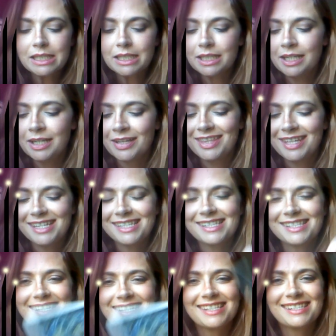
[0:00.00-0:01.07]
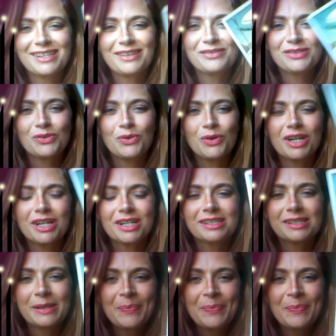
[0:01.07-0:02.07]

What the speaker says: The Six of Swords.